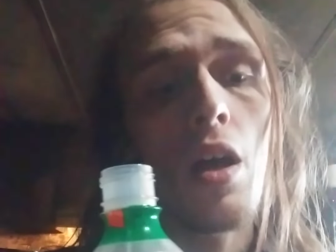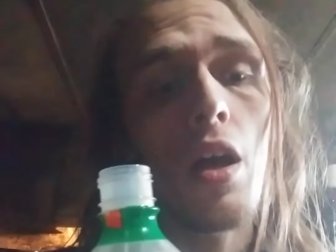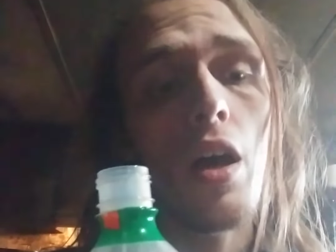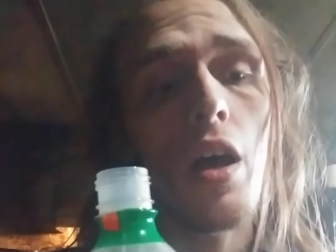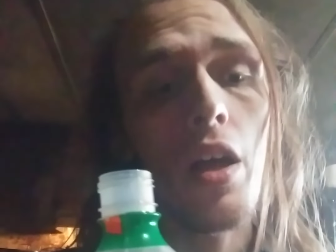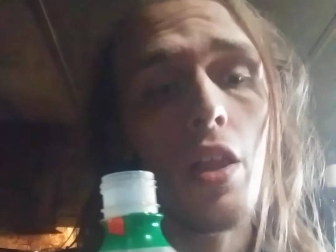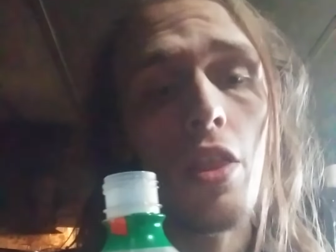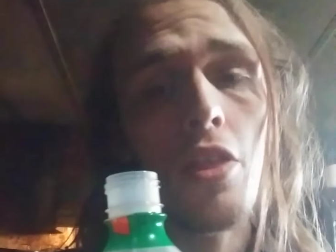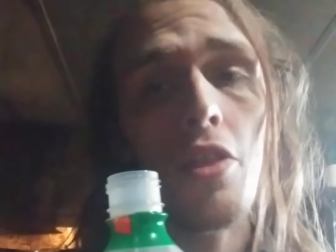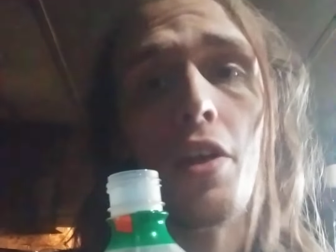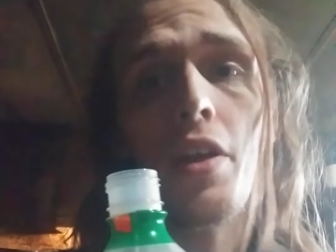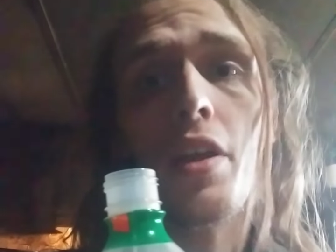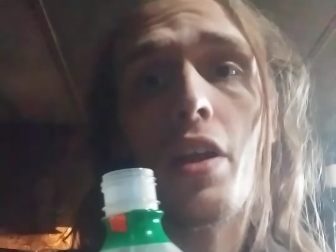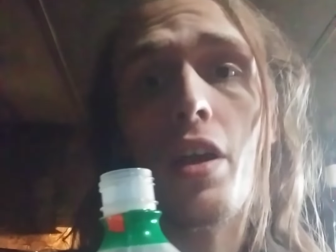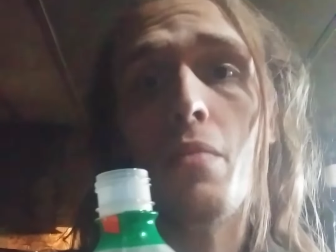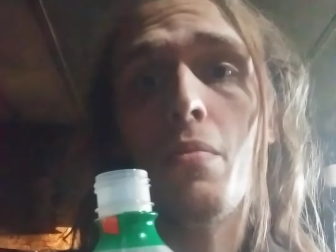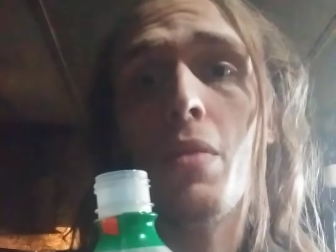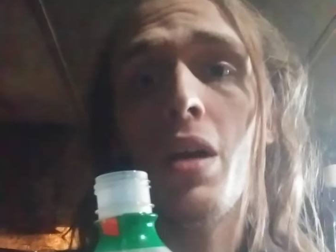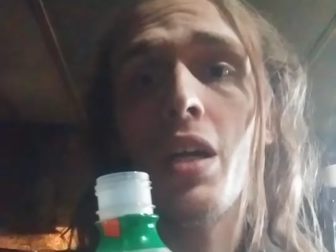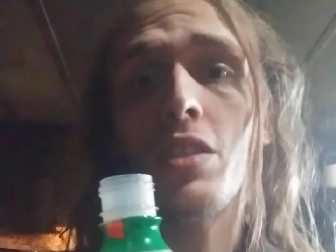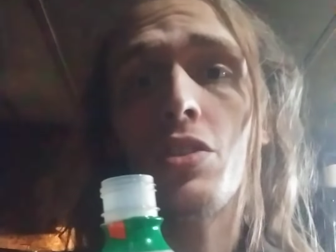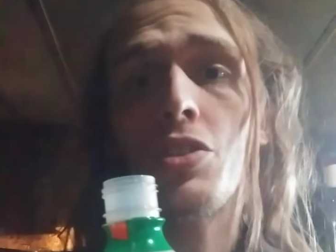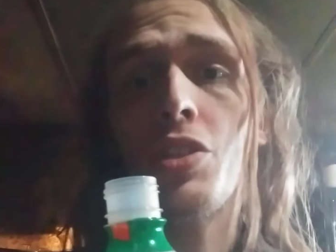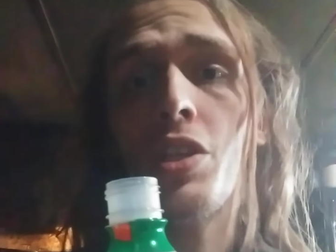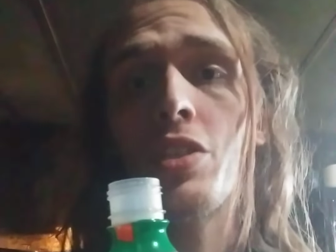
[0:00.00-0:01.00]
I think I
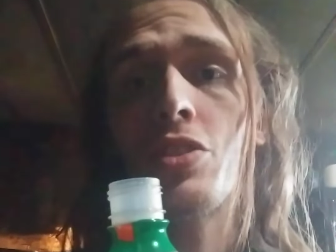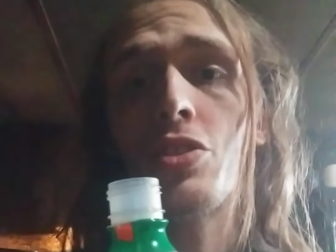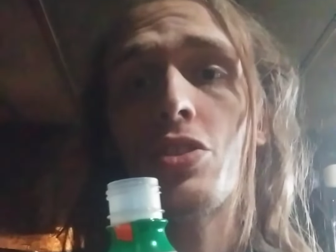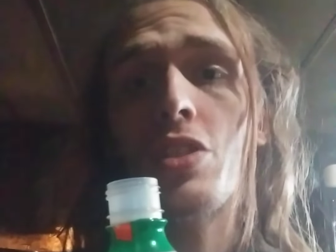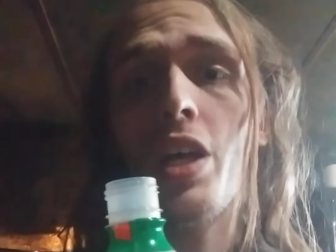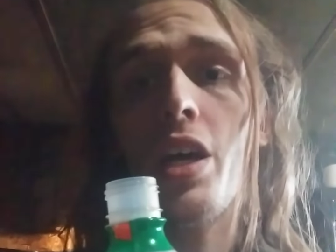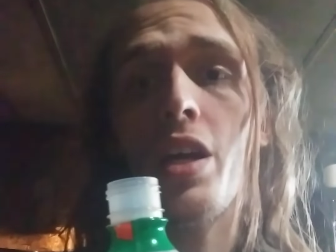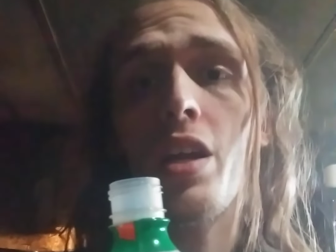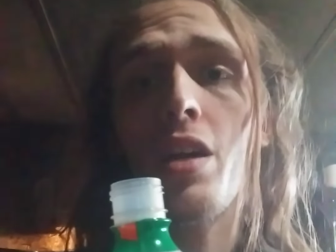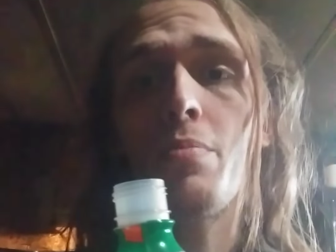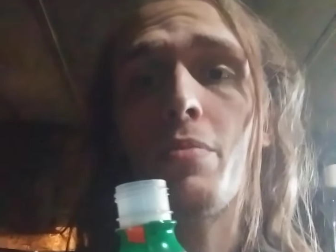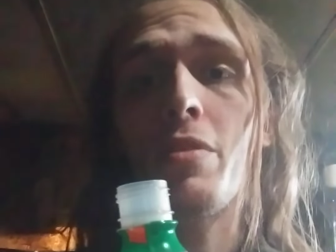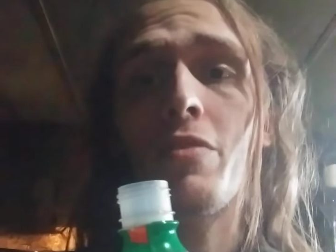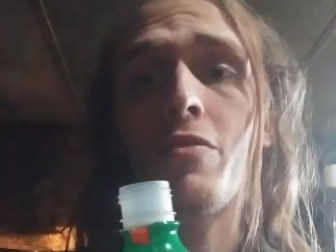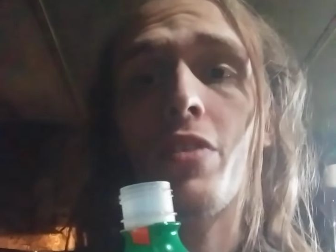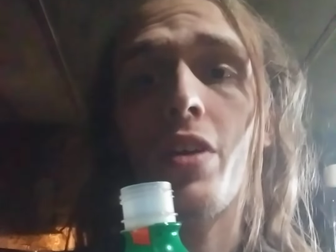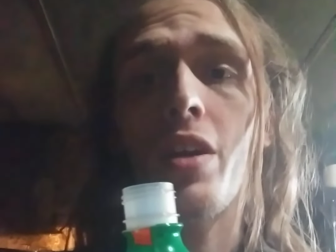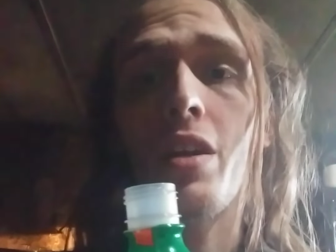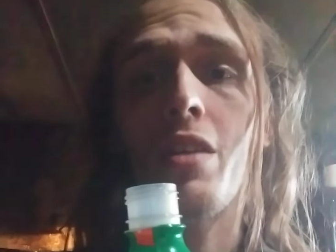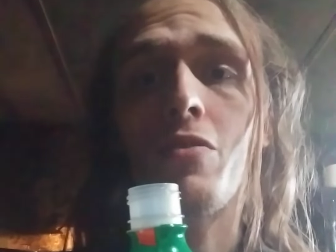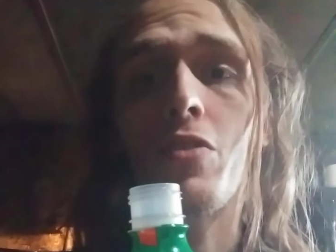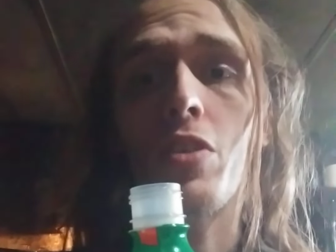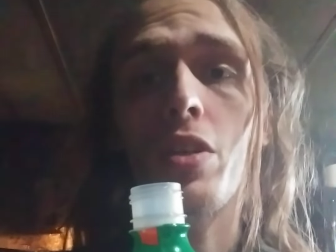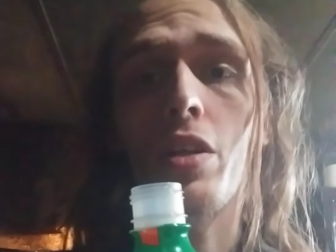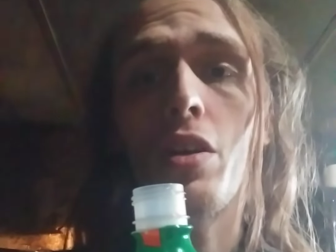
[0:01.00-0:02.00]
might change that up if I
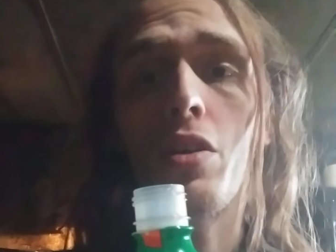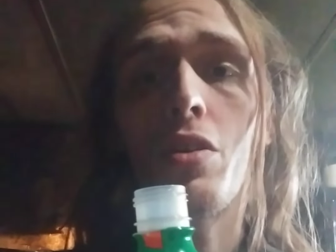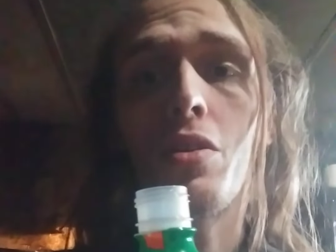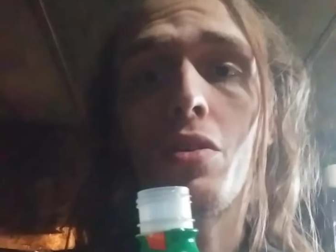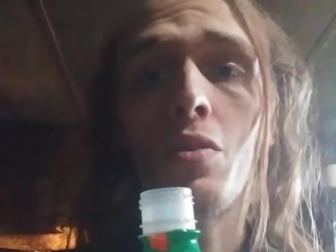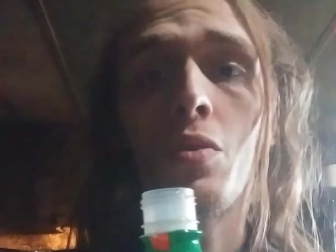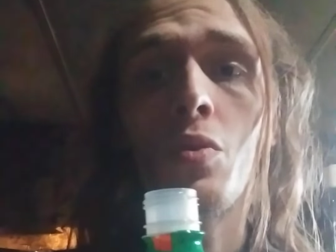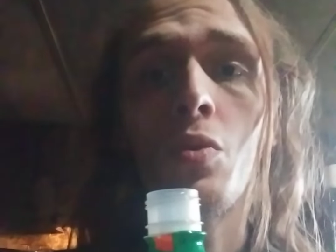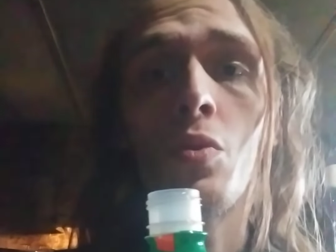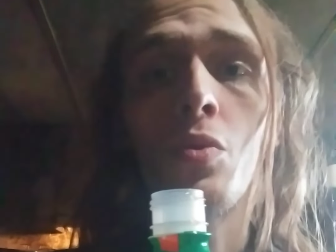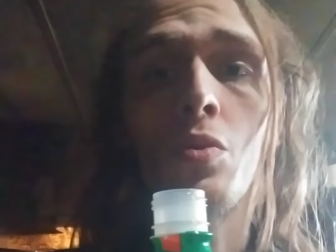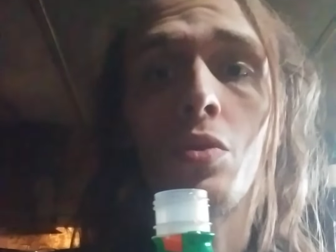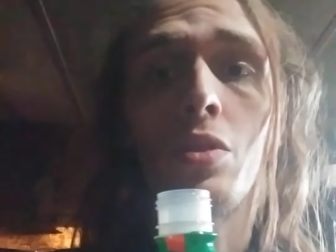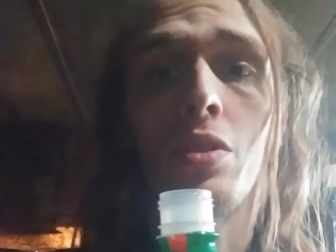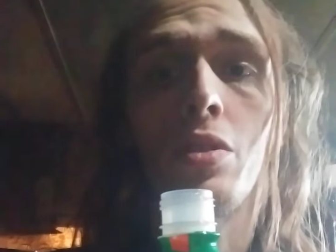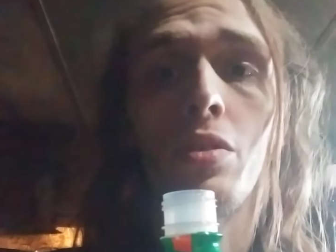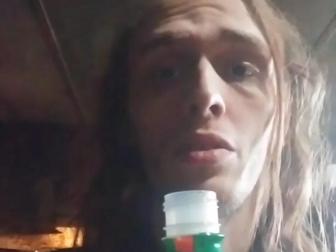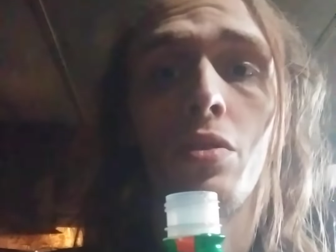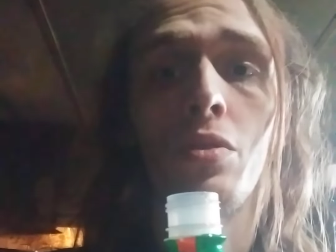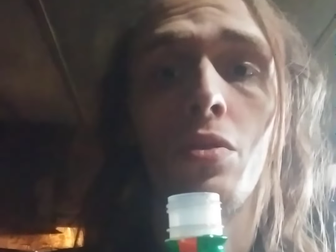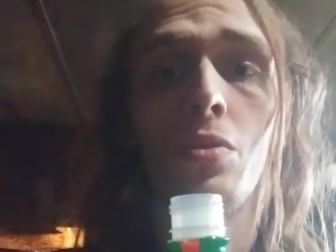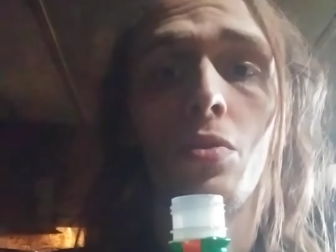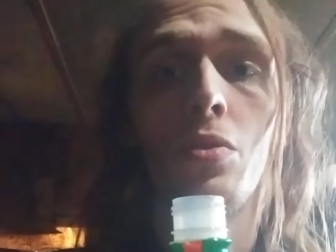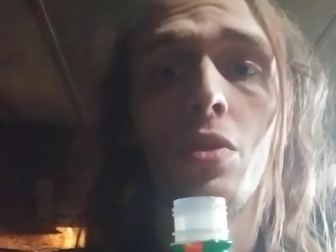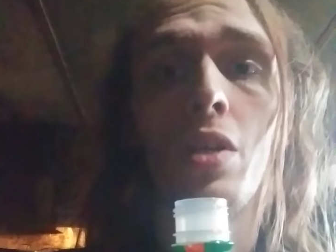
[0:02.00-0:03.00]
ever go
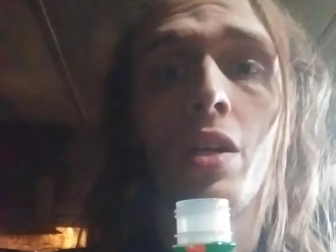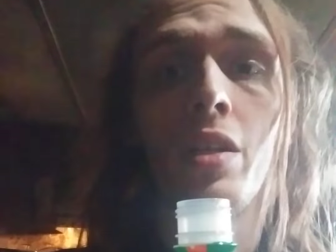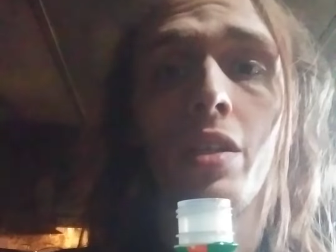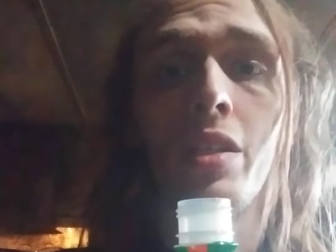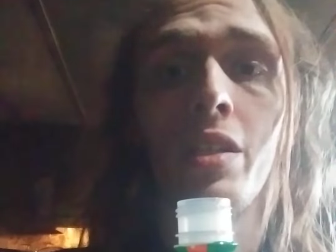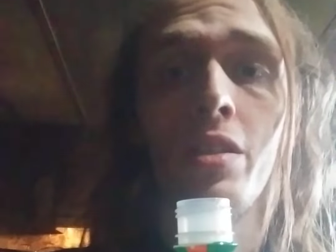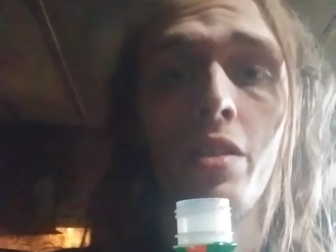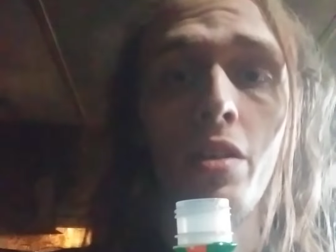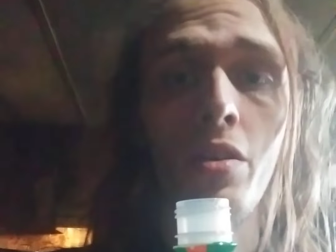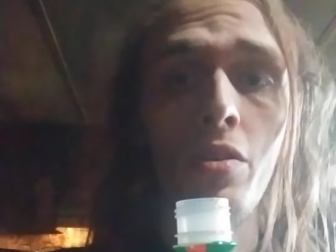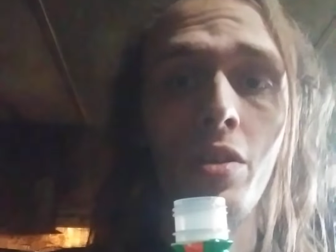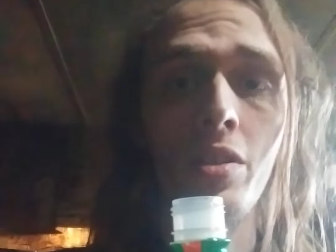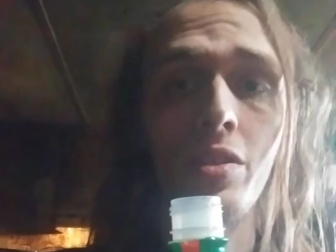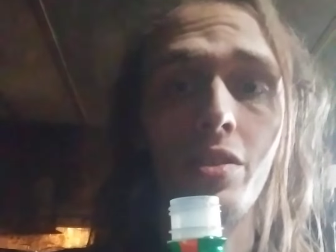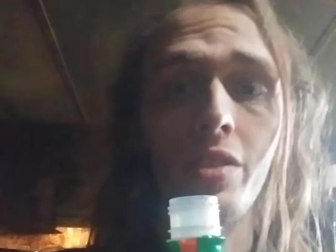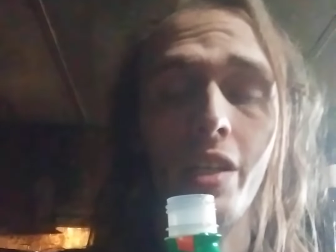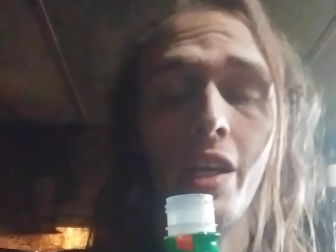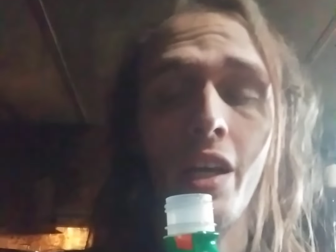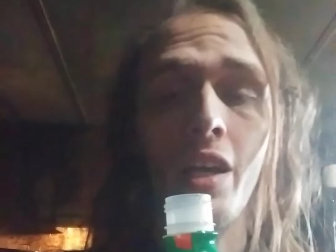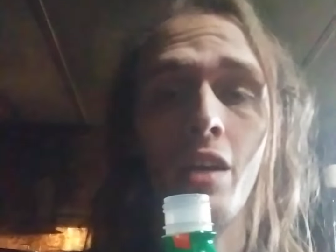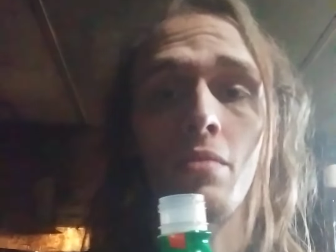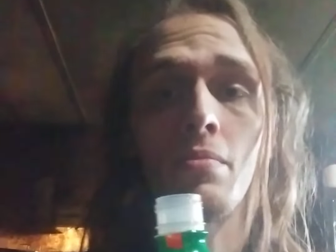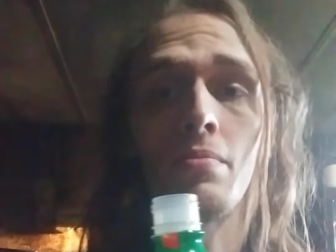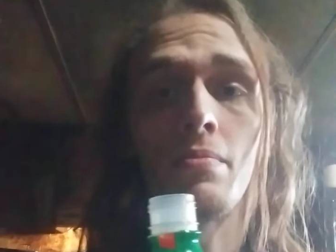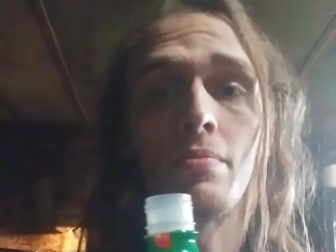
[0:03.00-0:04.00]
to Dunkin' Donuts
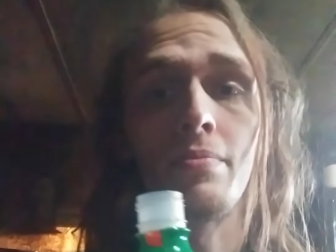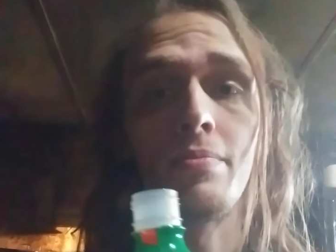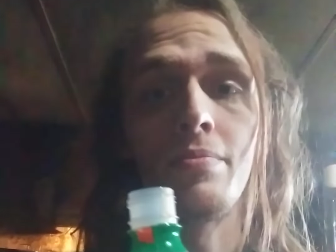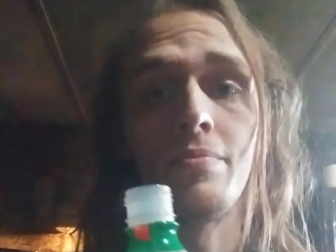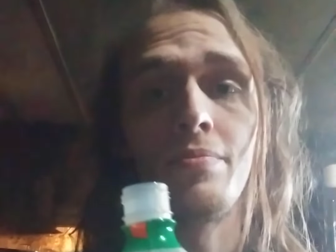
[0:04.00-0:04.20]
again.